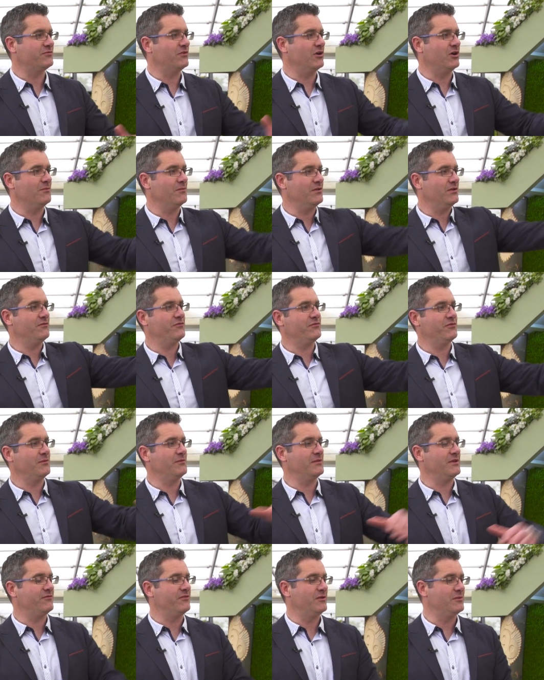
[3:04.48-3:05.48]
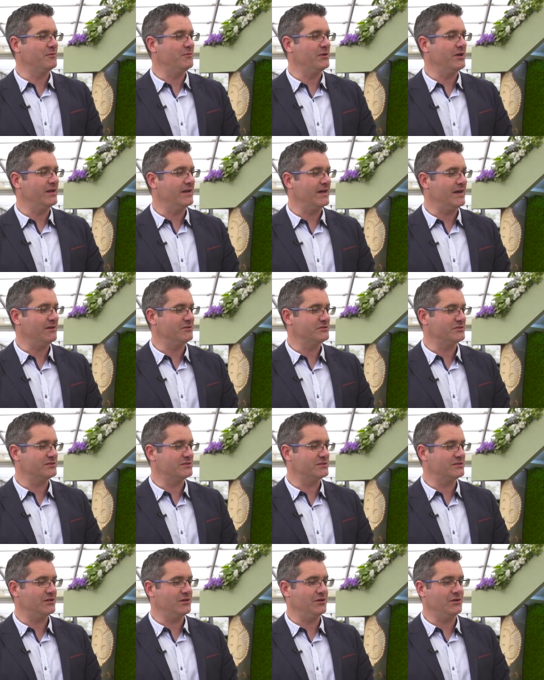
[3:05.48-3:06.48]
from, from, from the birdhouse
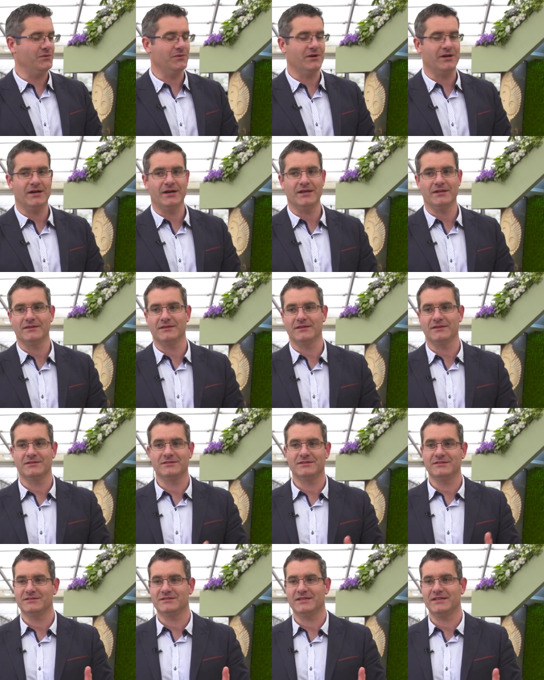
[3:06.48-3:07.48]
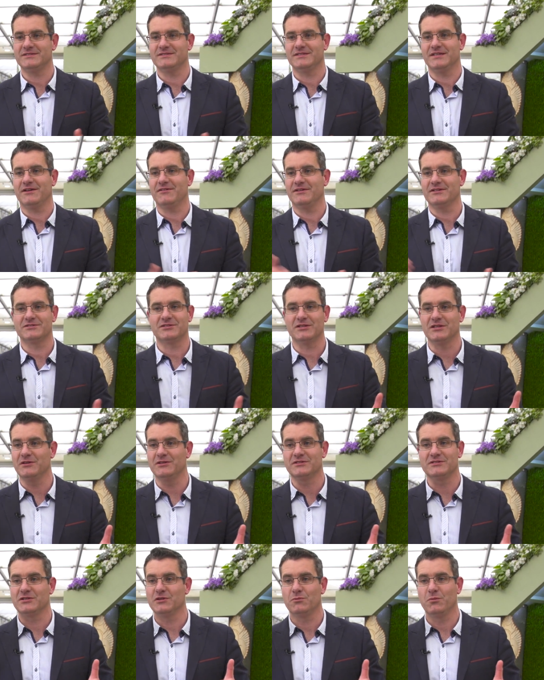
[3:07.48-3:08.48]
to uh, the, the seating area to
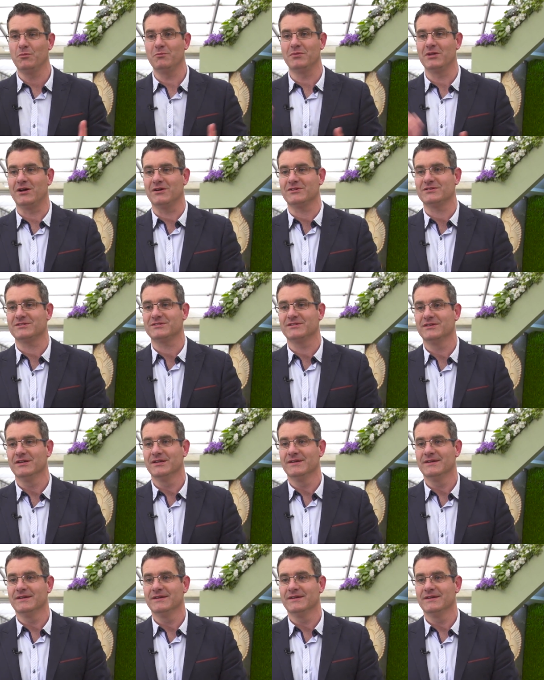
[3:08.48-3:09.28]
the, to the wood blocks.